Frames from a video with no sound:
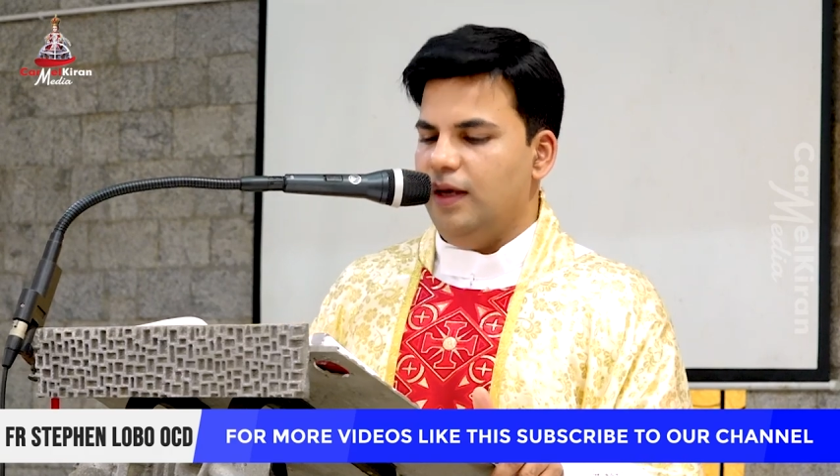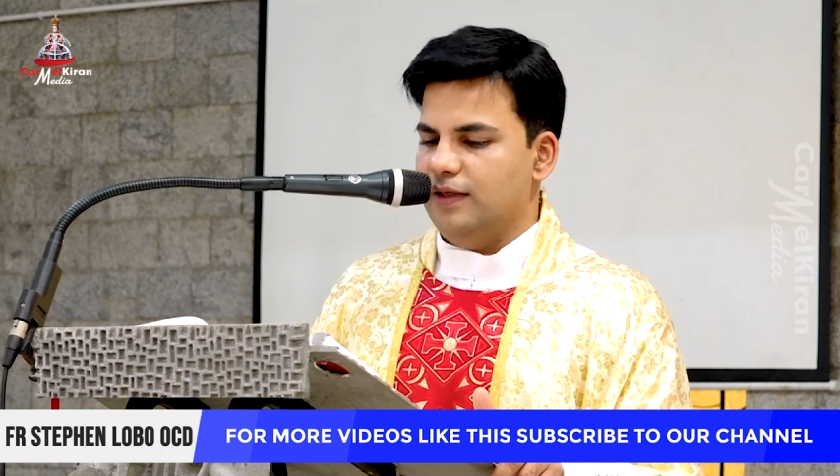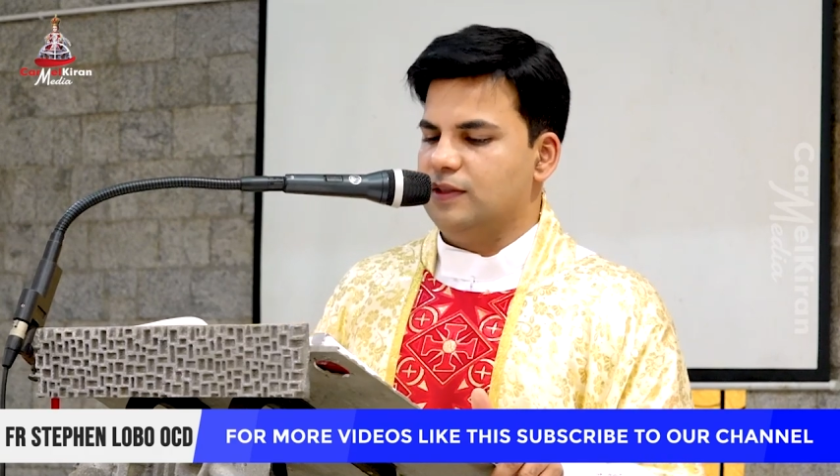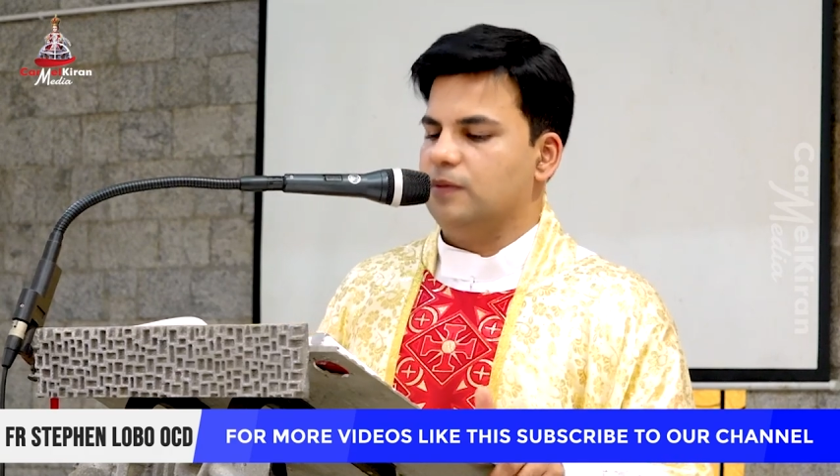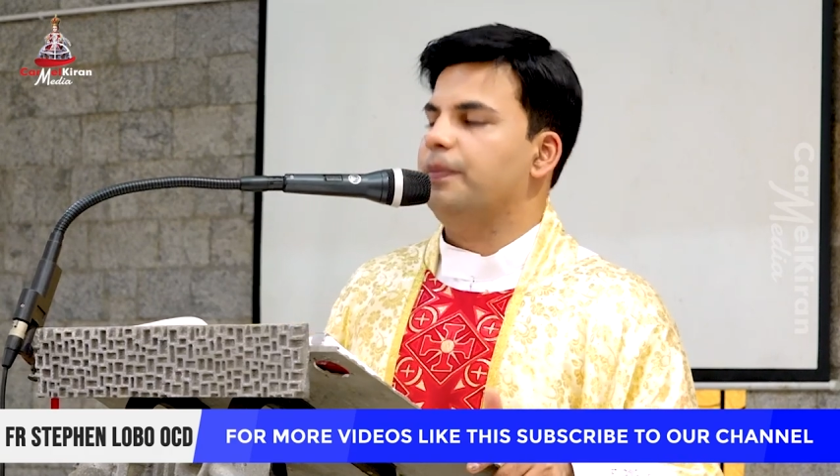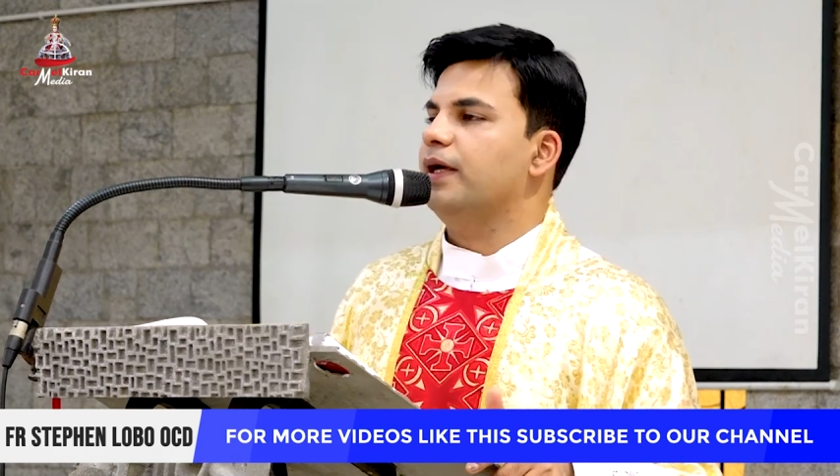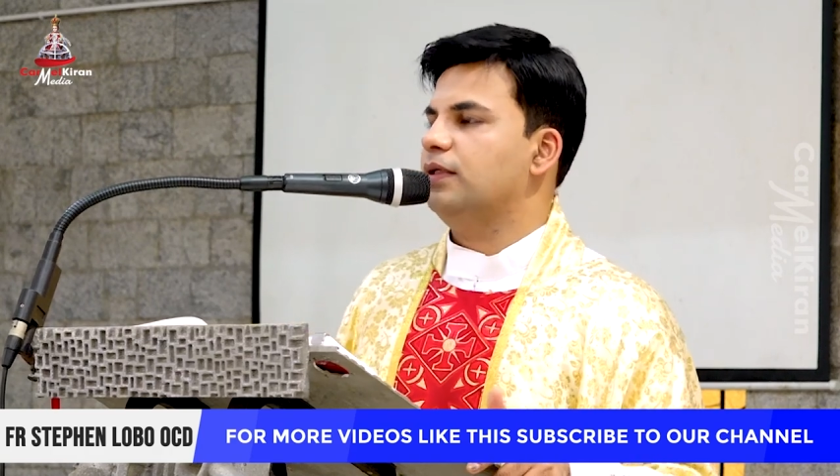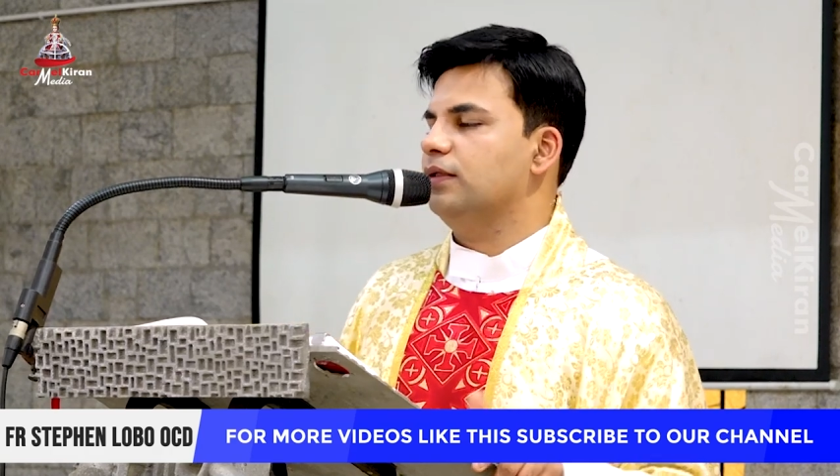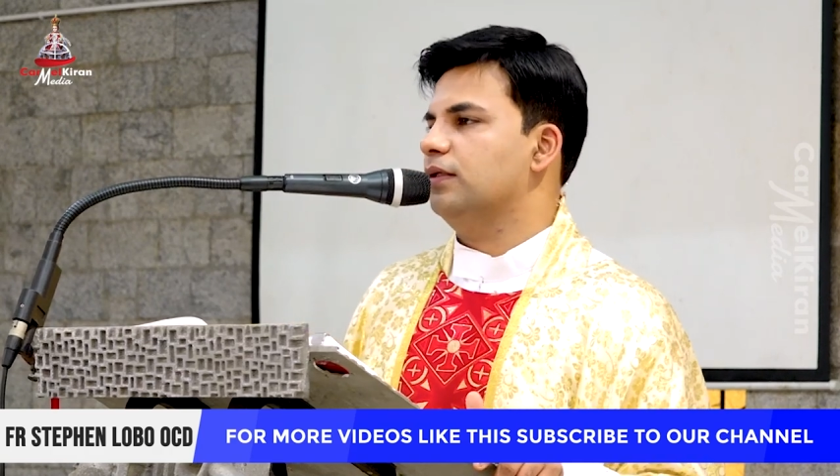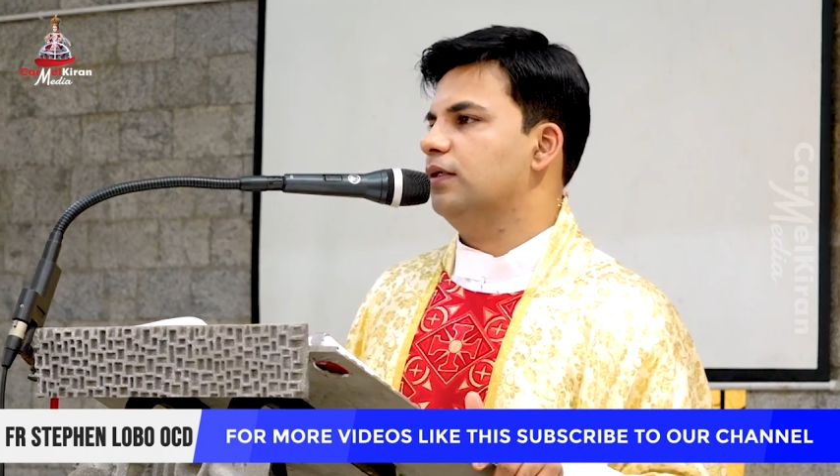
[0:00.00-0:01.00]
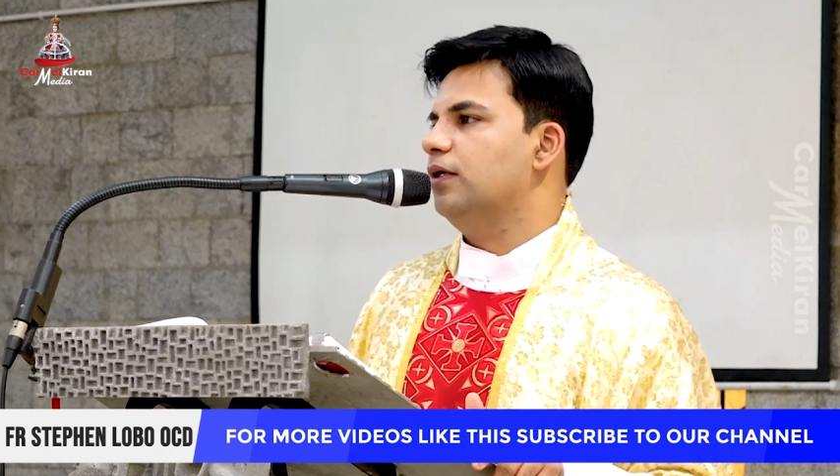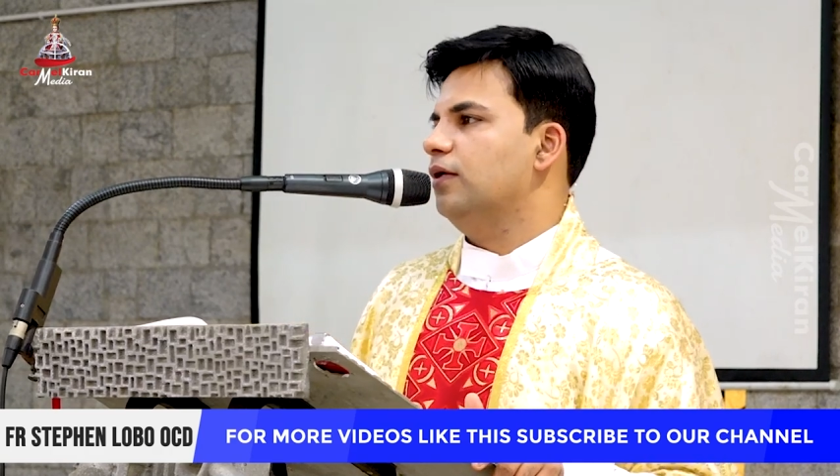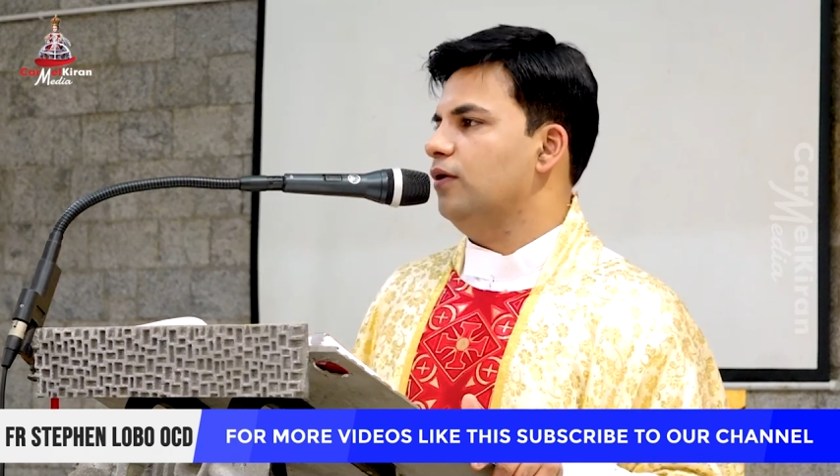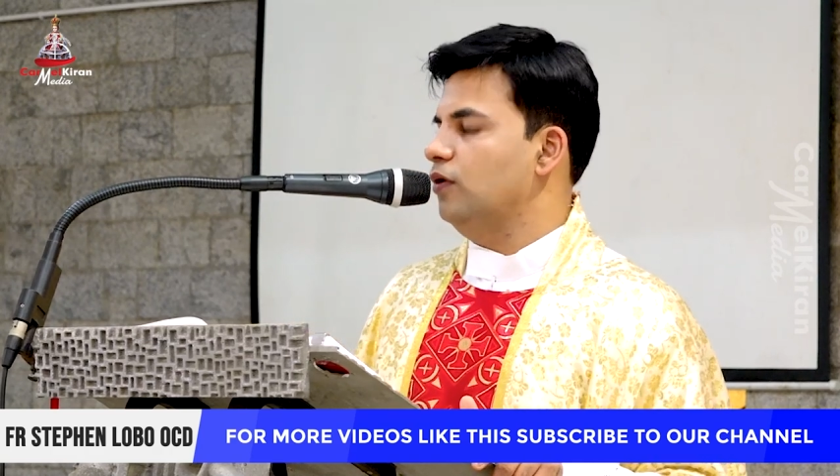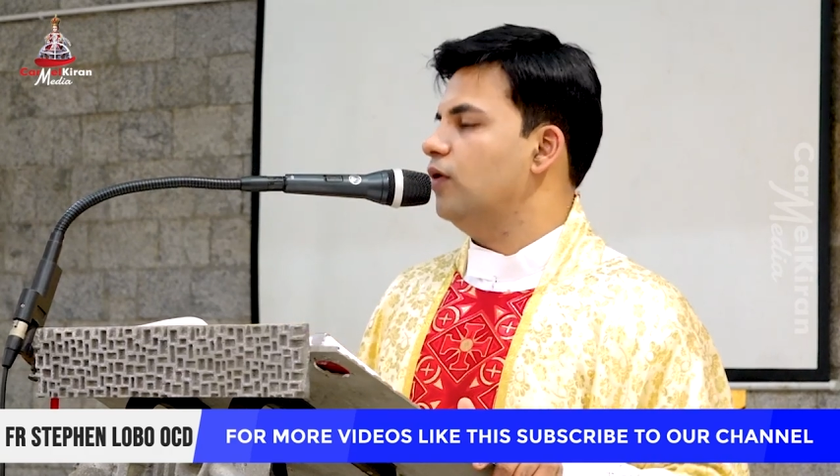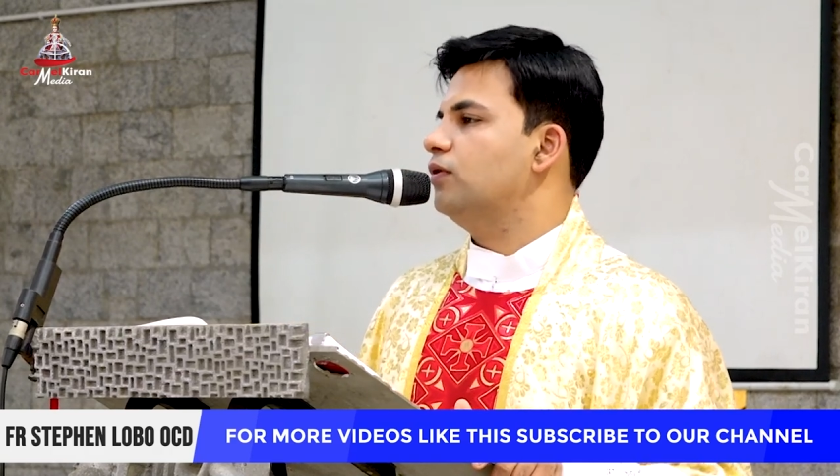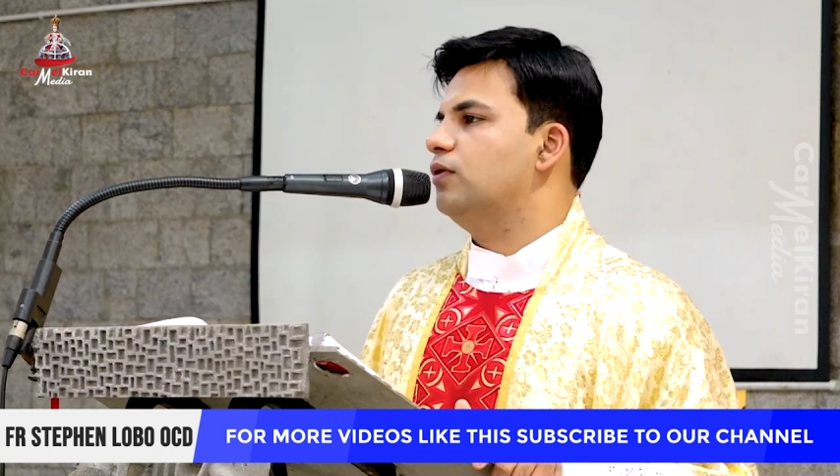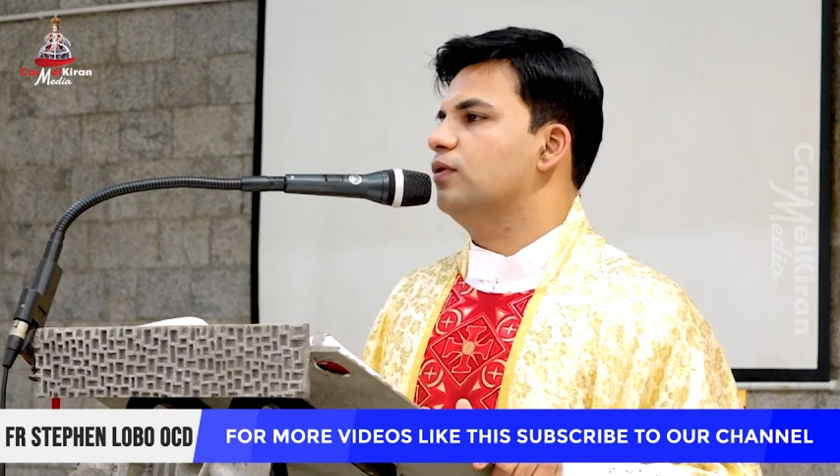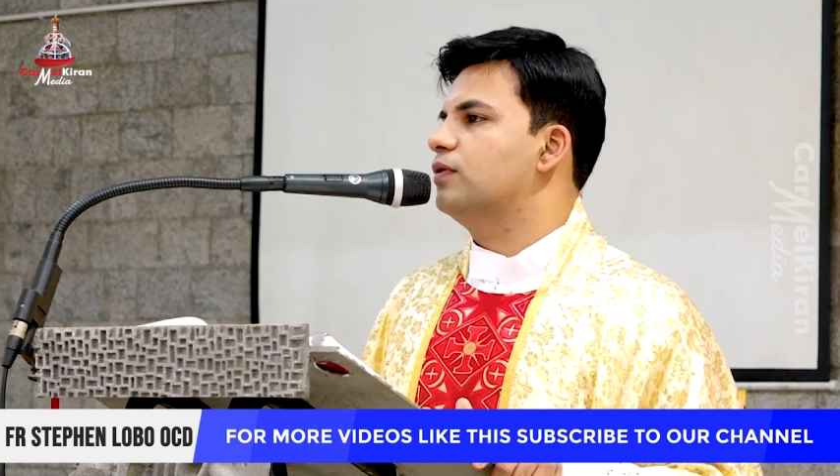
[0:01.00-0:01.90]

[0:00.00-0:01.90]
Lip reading: it's better not